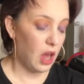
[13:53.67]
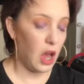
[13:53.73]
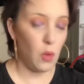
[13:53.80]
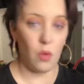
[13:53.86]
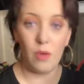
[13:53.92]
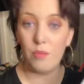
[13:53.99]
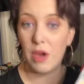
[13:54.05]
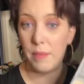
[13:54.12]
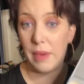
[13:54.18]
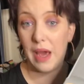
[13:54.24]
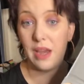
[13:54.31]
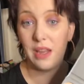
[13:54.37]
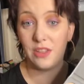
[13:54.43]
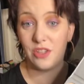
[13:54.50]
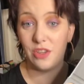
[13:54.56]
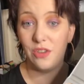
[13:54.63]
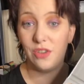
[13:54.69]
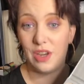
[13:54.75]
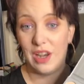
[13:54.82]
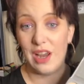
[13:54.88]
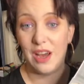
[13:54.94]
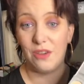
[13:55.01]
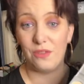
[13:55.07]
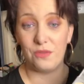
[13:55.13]
my palette to look
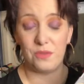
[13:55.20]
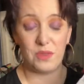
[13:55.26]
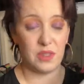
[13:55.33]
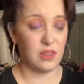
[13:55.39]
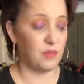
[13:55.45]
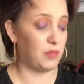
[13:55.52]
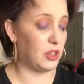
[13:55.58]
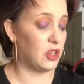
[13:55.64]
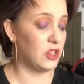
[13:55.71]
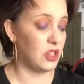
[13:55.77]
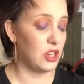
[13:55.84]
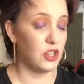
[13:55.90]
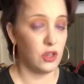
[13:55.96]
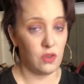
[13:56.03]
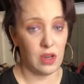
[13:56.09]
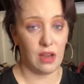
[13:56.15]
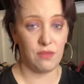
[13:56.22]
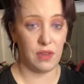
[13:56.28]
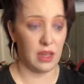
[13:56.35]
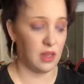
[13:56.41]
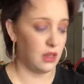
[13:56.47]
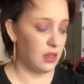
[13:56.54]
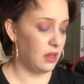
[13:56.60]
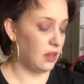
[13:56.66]
loved because I do love
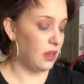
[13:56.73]
it.